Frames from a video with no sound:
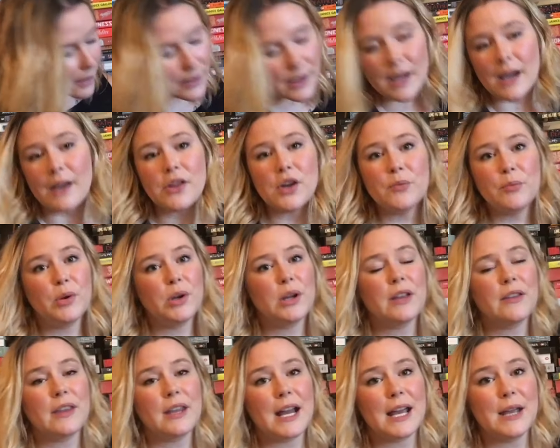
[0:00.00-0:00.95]
The other
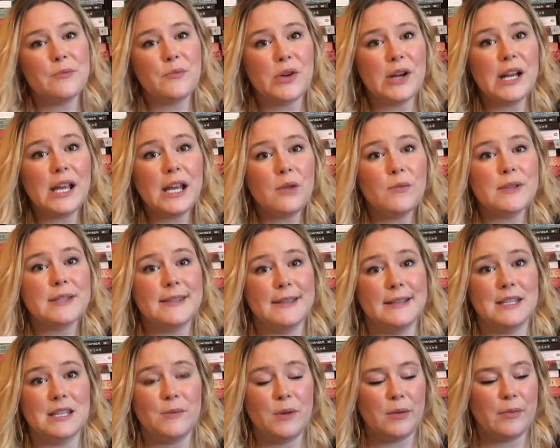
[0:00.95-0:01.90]
book that I'm reading was
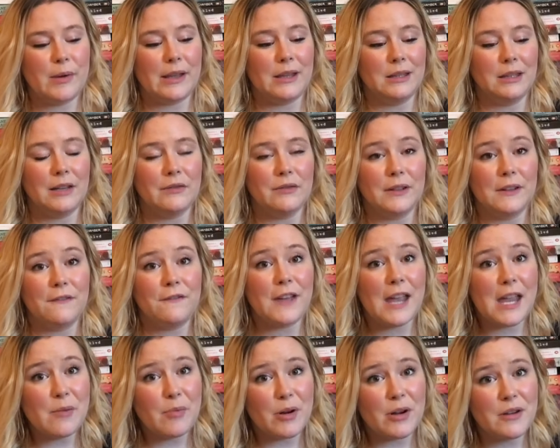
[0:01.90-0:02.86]
sent to me by the lovely
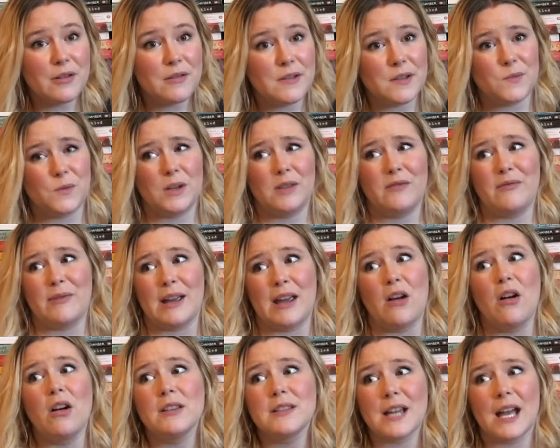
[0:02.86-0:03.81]
Faber, who is one of my
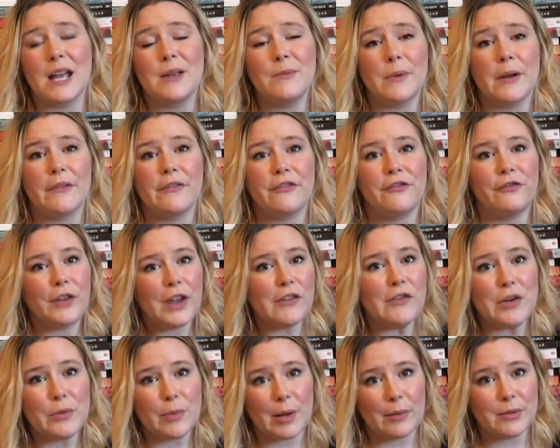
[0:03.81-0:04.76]
all-time
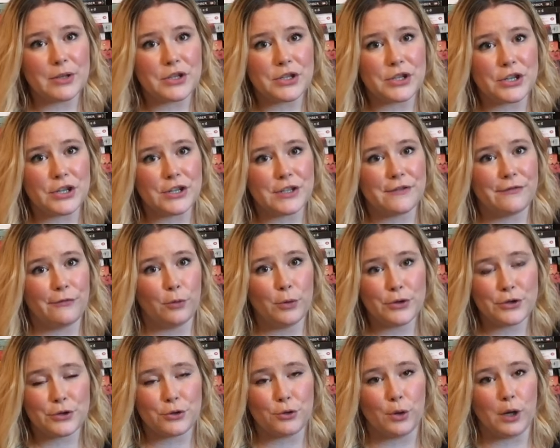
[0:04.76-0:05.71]
favorite publishers
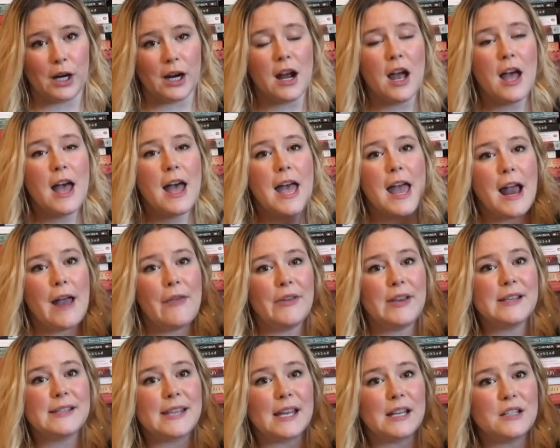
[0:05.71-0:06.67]
for sure, and
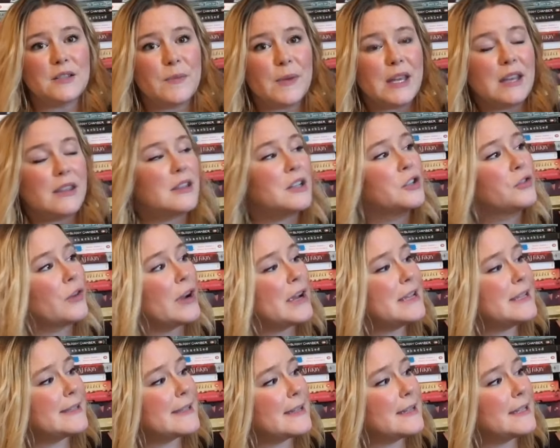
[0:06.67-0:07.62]
they sent me The
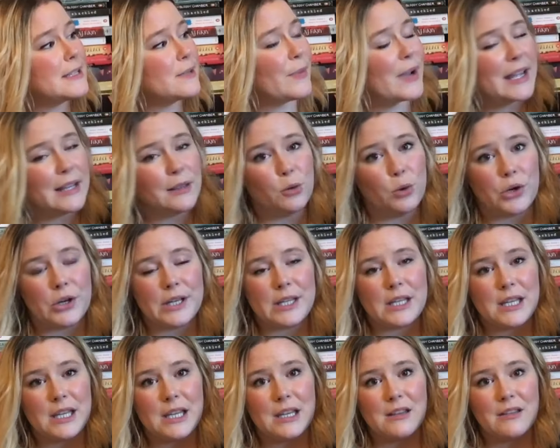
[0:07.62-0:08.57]
Graces by Laura
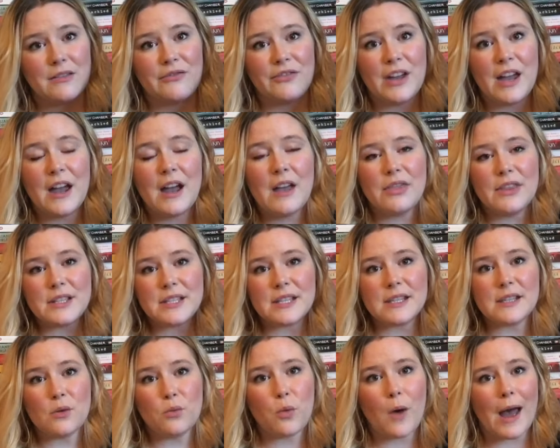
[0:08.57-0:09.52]
Eve. This
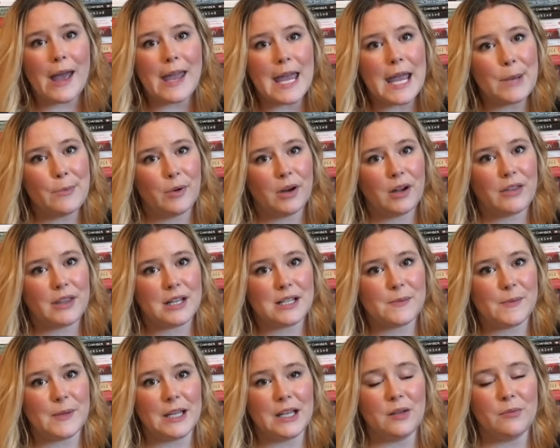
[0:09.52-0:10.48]
is a YA book that
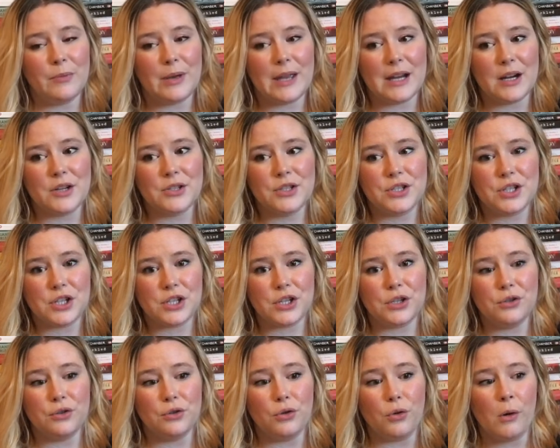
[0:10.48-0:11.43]
has been compared
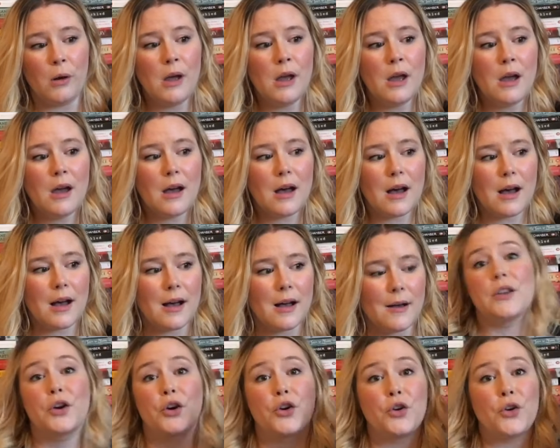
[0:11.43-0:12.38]
to
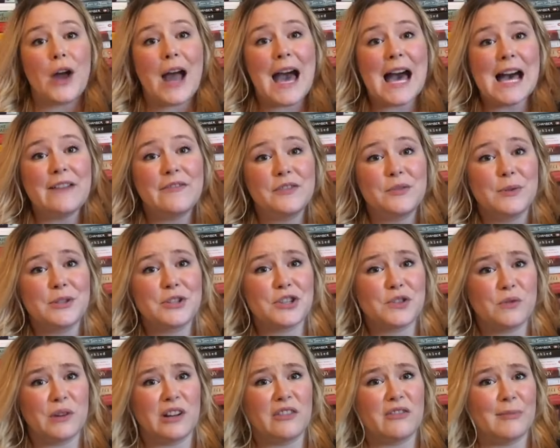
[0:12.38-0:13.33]
The Craft, which
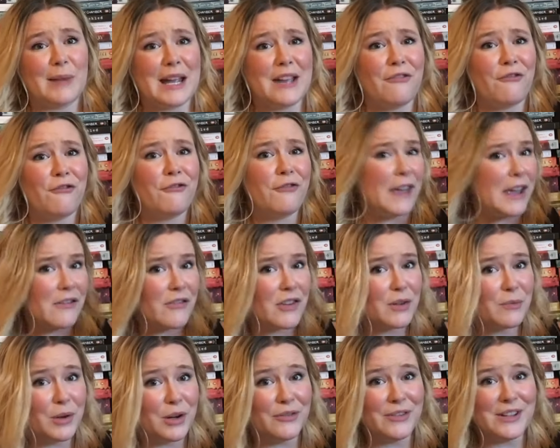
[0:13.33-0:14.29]
is one of my
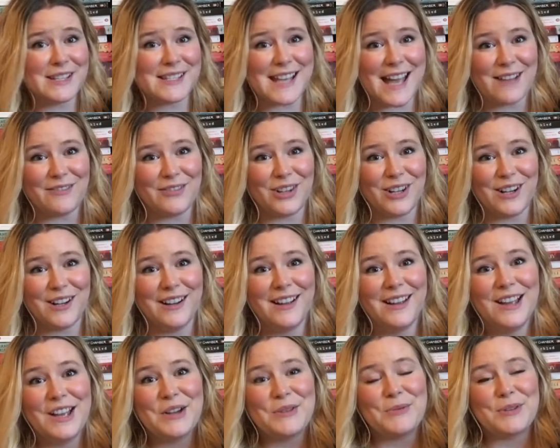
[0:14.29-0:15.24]
favorite movies ever,
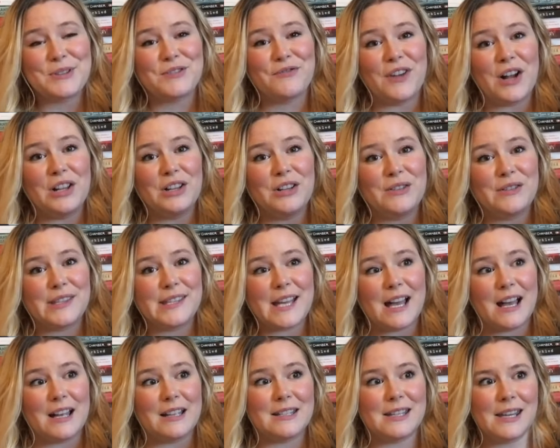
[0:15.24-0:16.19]
which follows
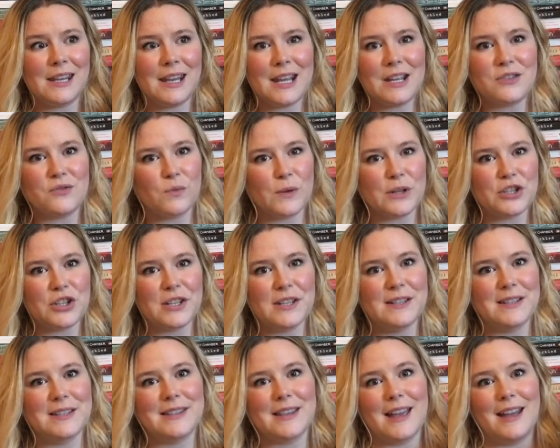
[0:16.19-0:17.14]
teenage
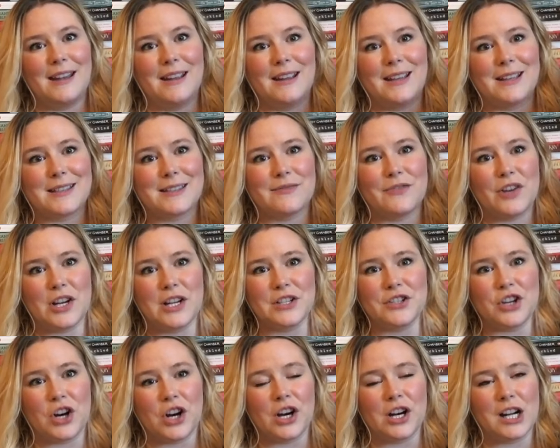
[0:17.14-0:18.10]
witches and it gets very
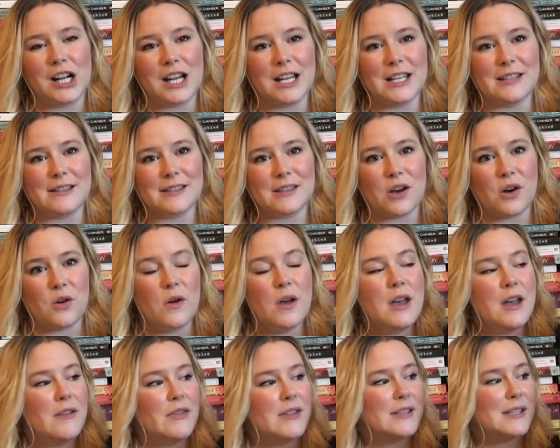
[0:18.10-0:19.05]
dark, and so
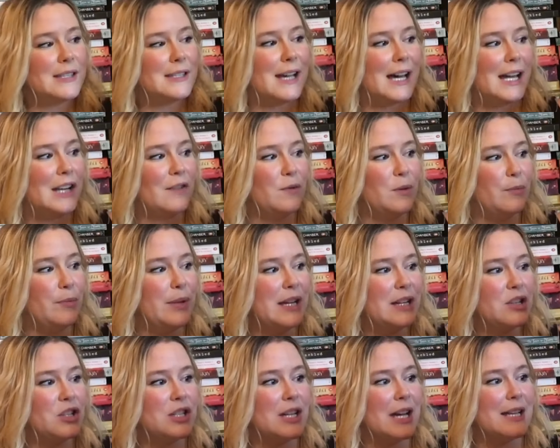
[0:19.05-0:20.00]
this has kind of been
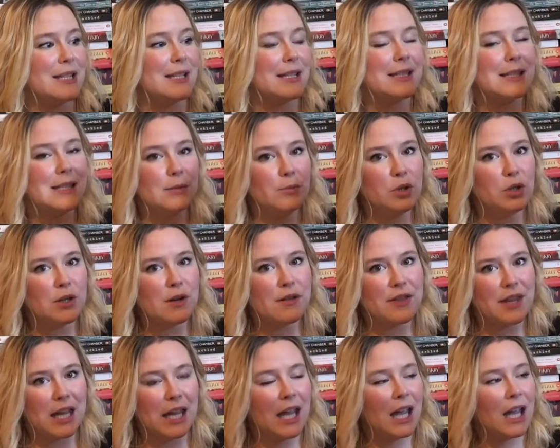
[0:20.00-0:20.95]
pitched as a similar
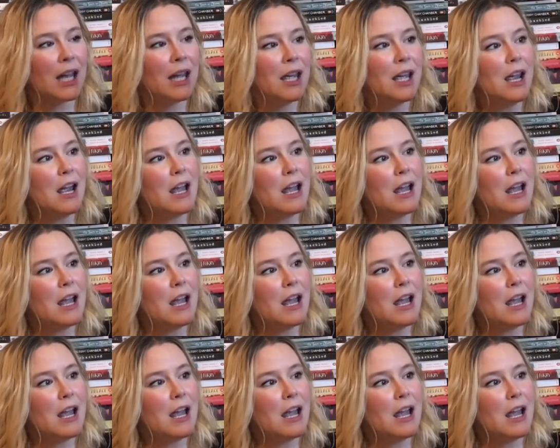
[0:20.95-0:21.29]
thing.